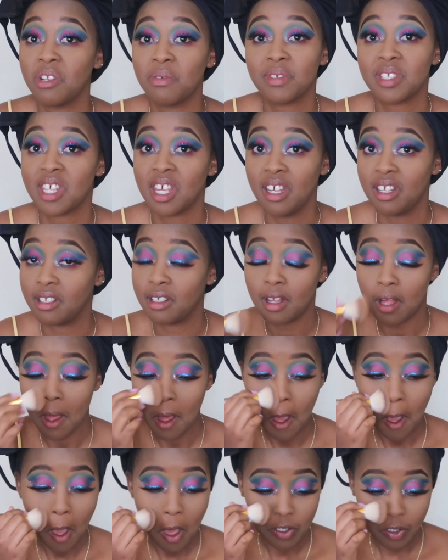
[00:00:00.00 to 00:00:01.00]
It was hell.
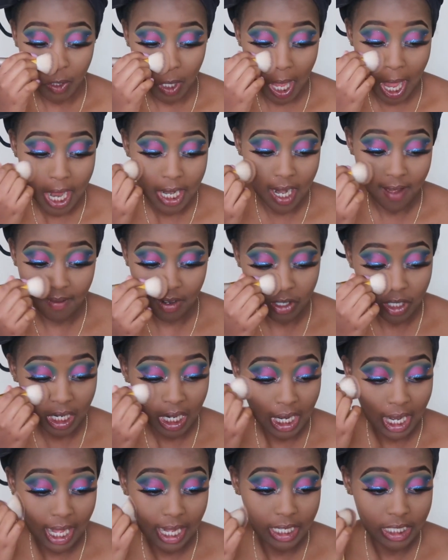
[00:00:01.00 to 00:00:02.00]
So I never
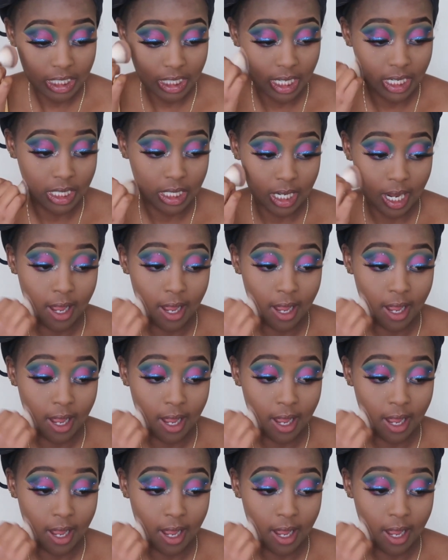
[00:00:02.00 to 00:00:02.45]
really liked that.